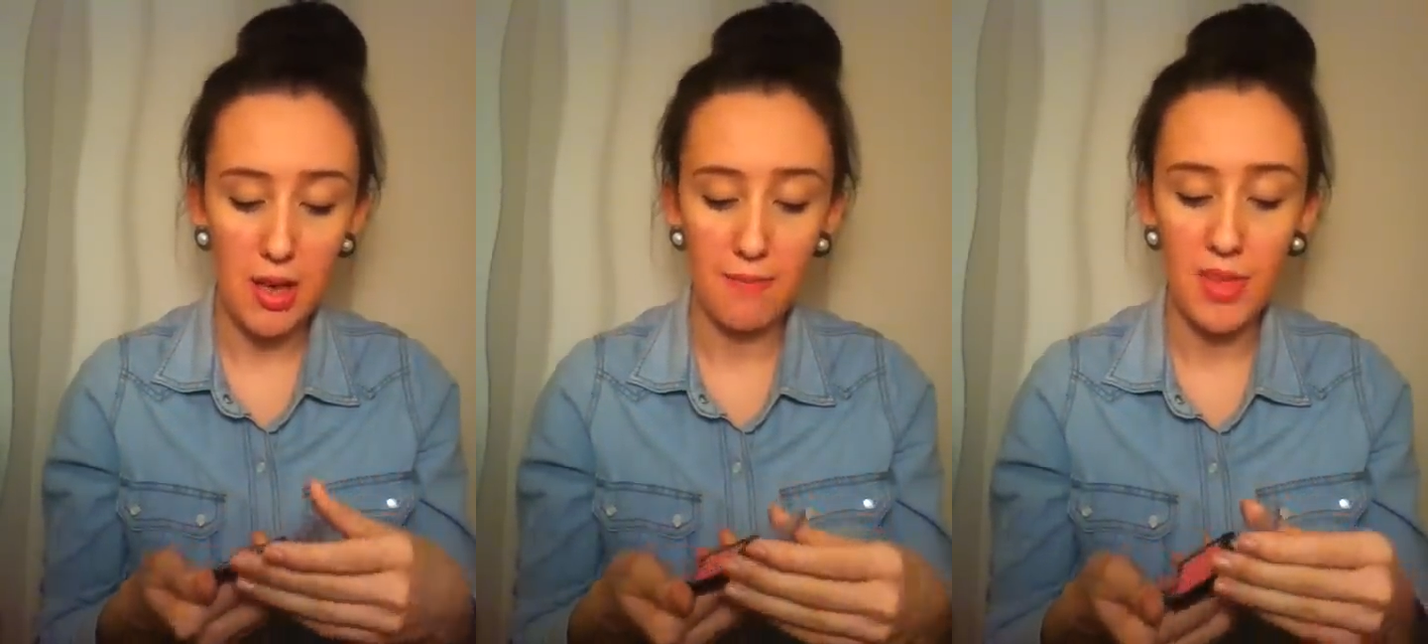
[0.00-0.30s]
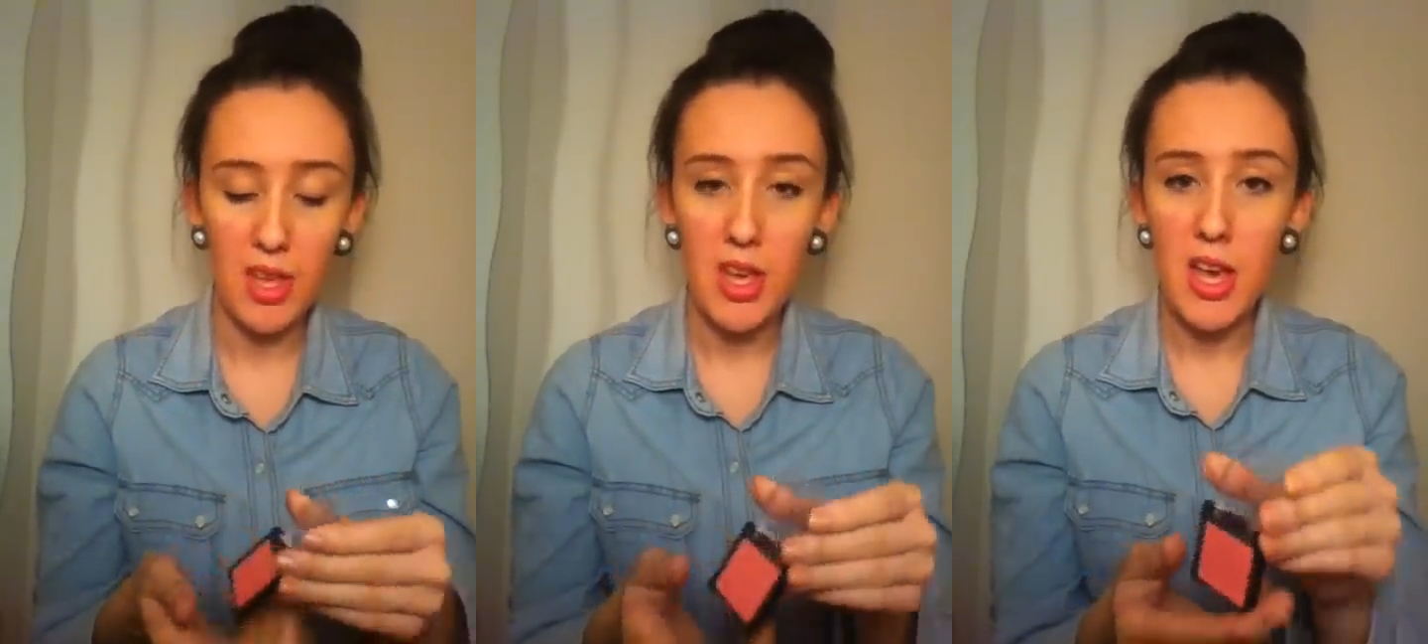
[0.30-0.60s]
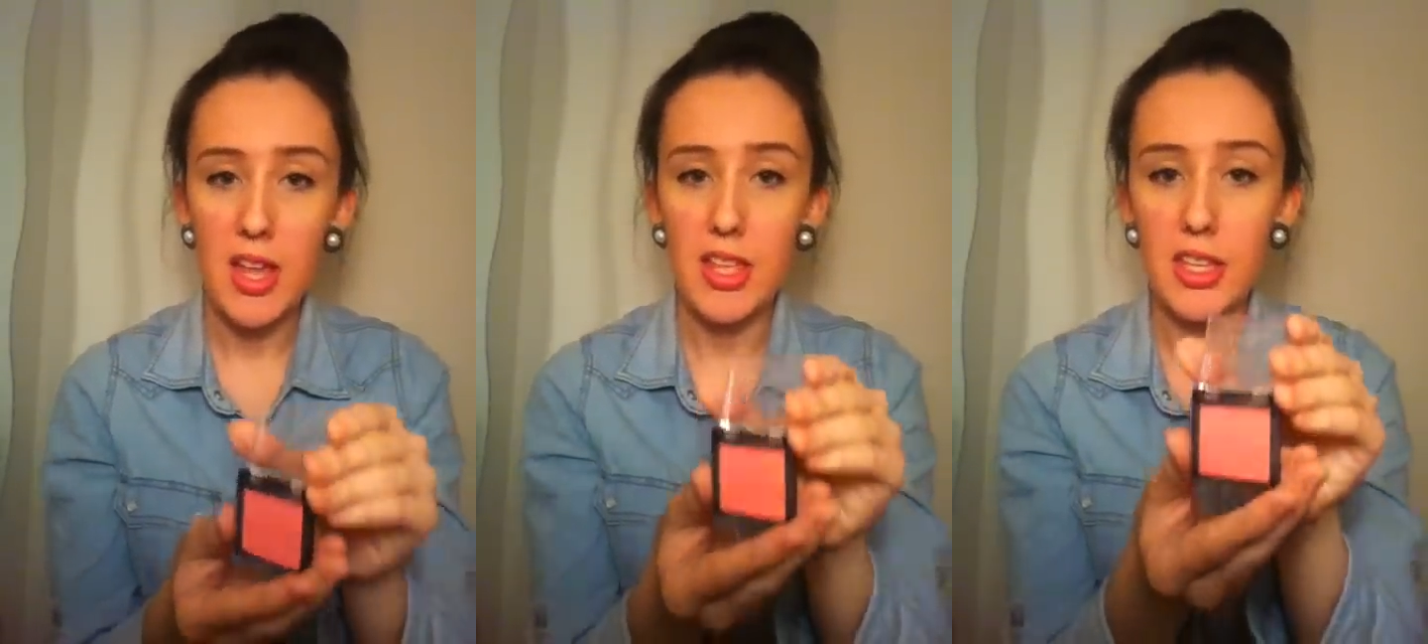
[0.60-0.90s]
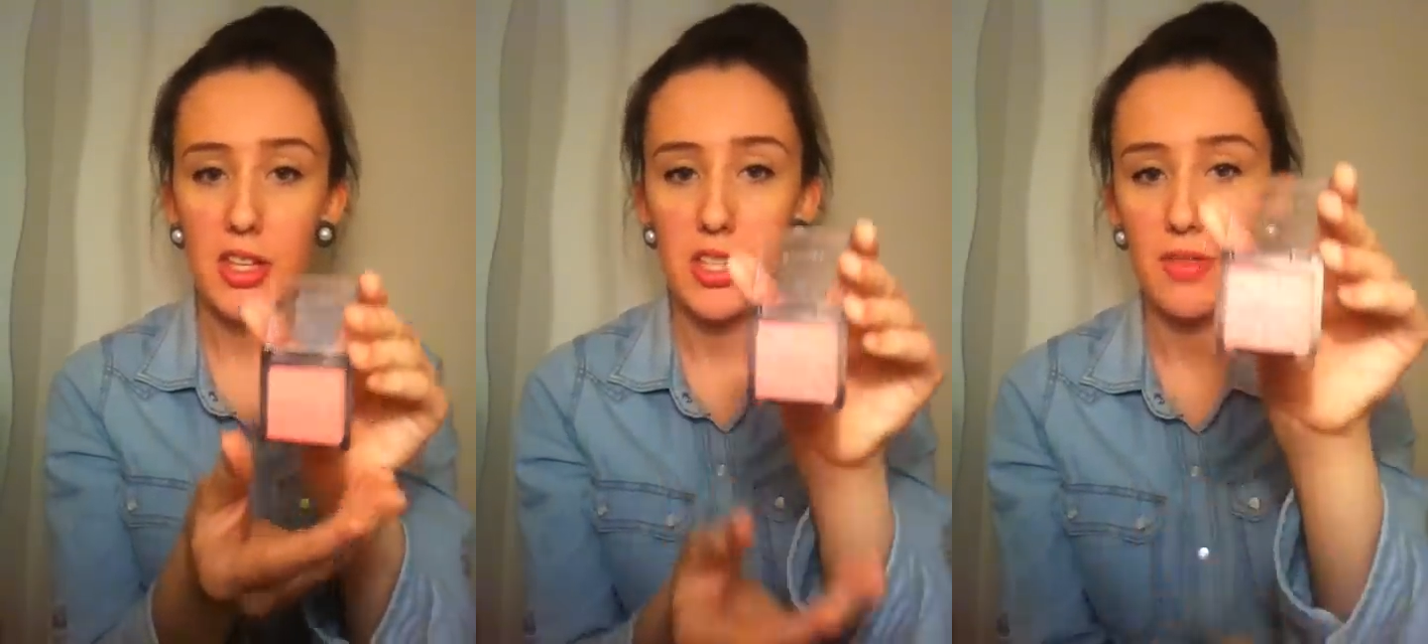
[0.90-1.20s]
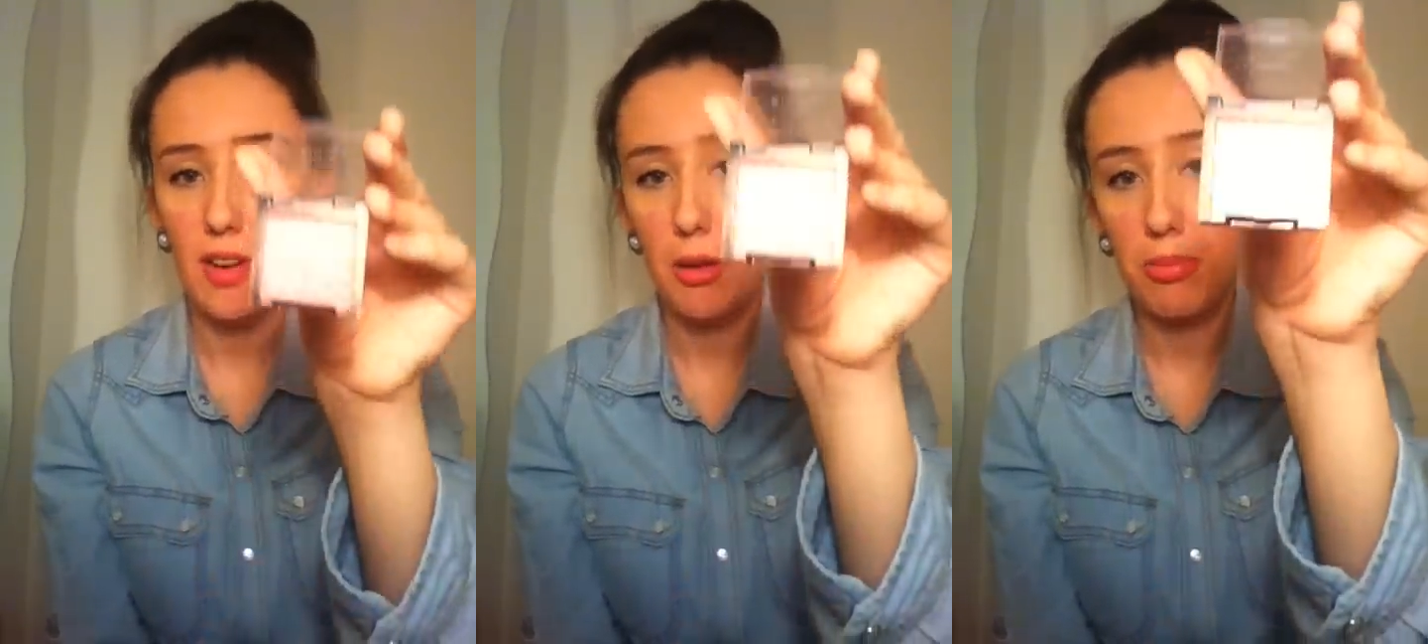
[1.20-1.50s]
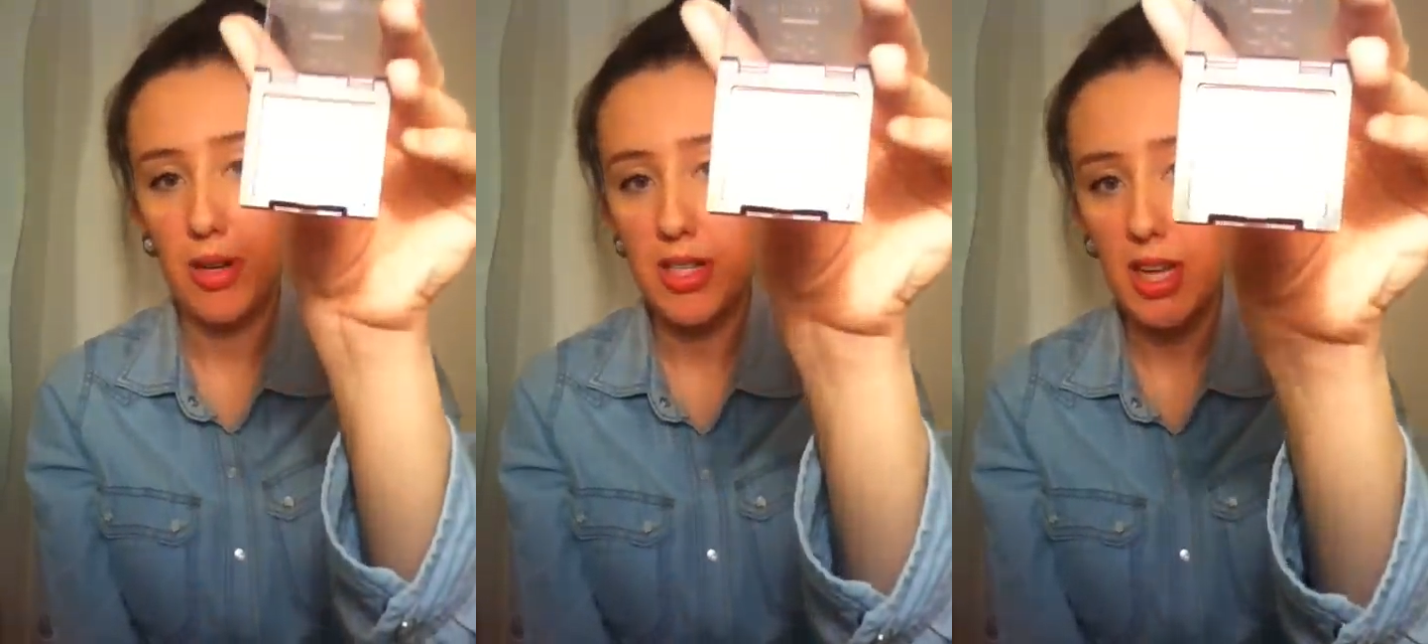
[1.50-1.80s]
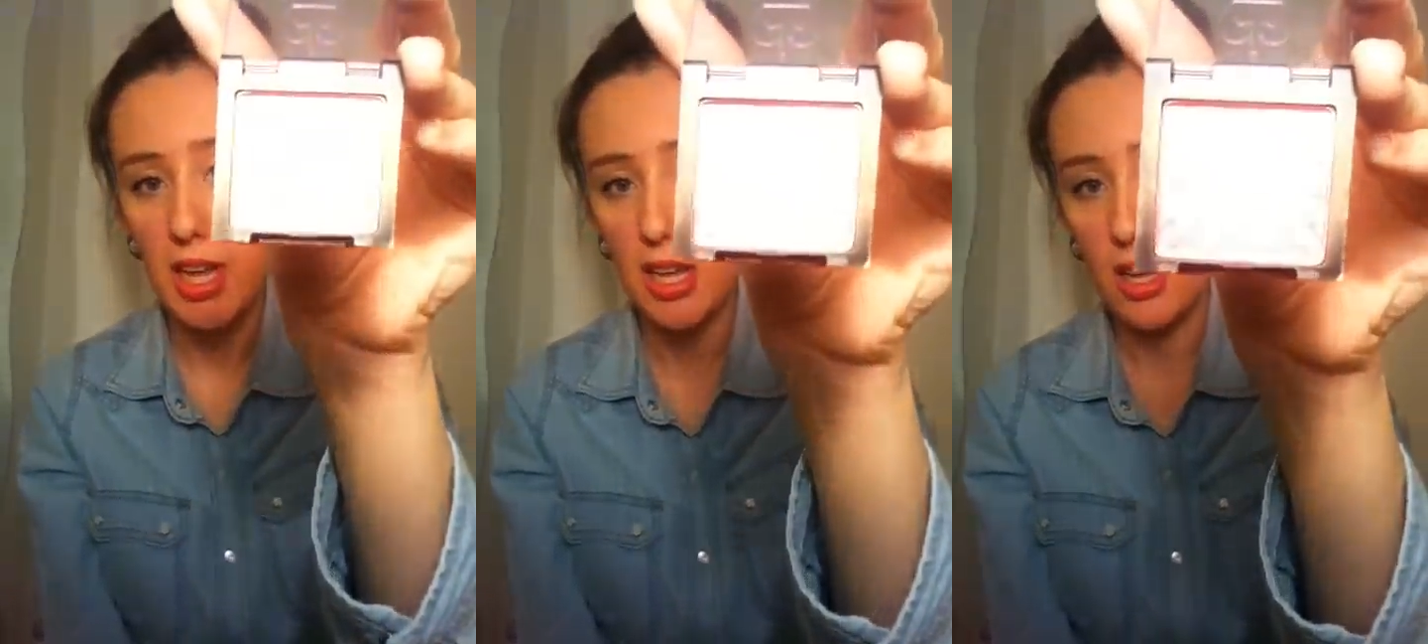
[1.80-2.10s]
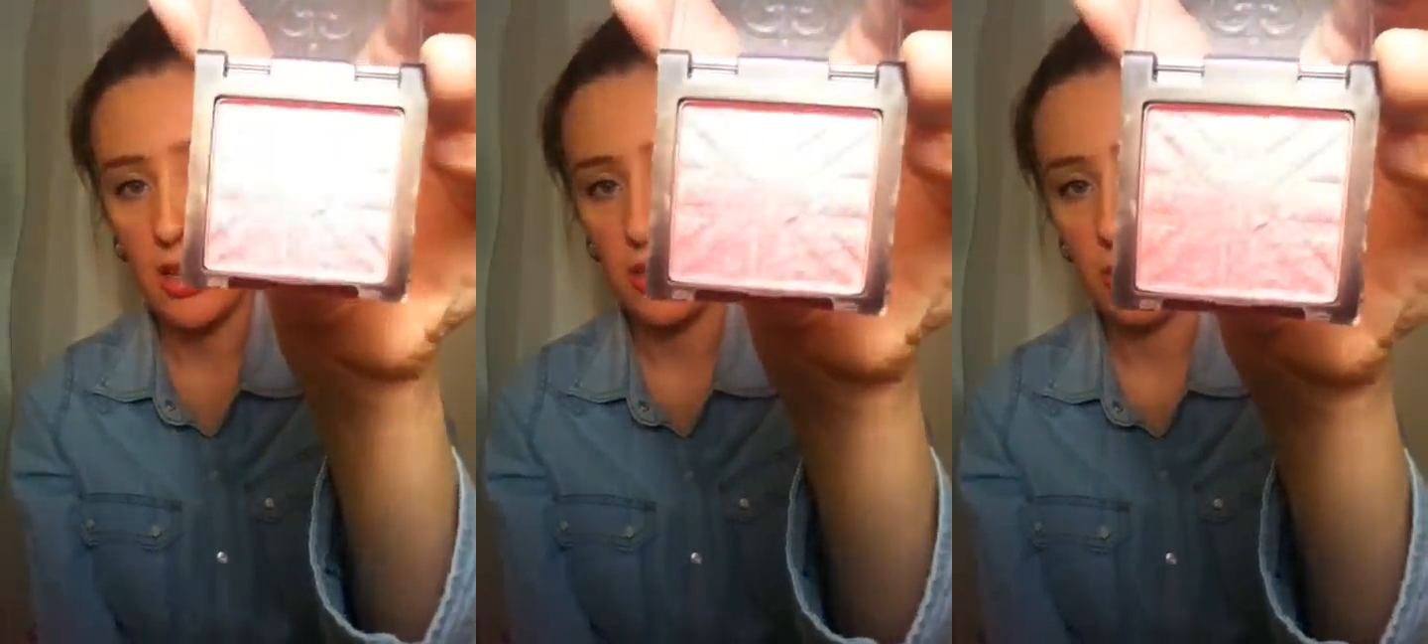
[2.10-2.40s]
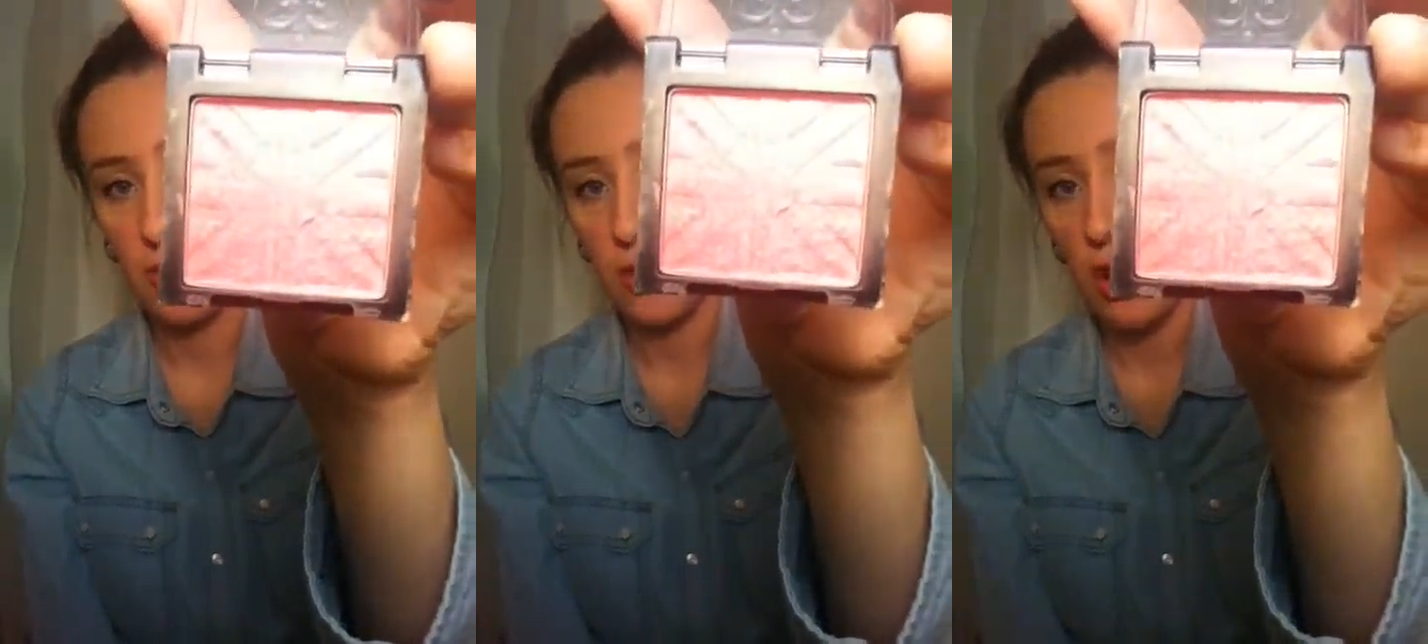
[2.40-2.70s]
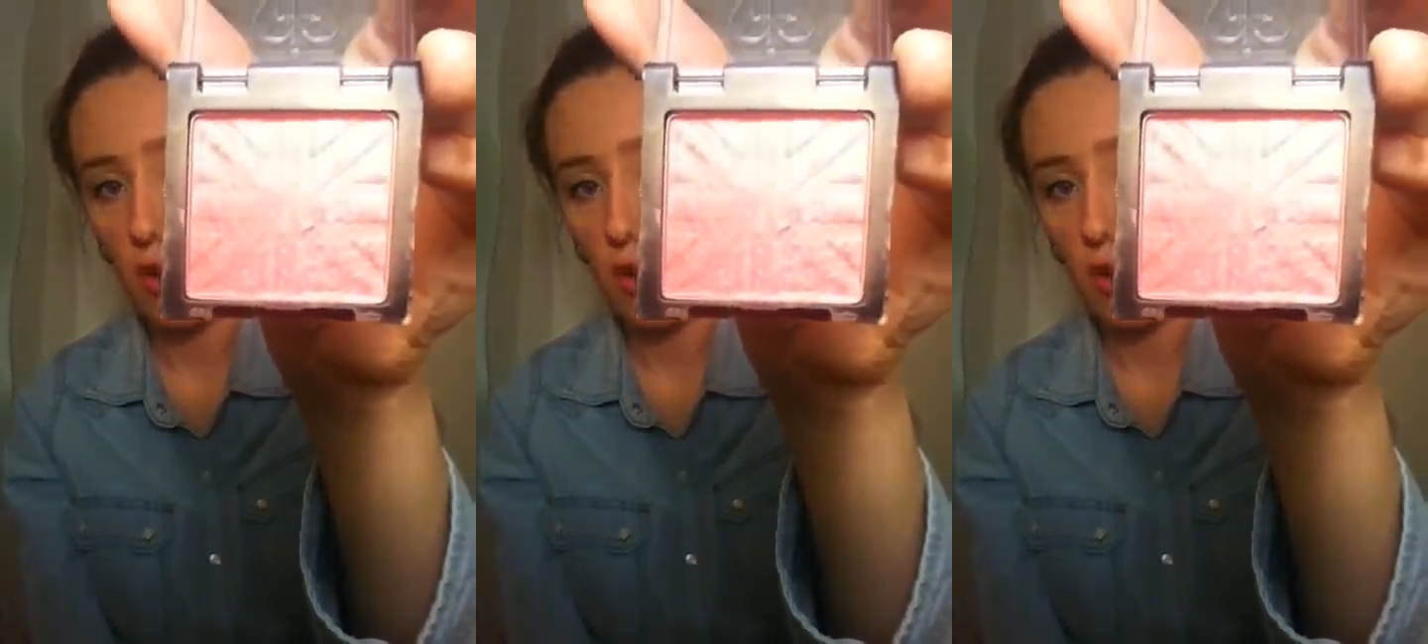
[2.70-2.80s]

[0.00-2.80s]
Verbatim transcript: Um, this is just a very pretty sort of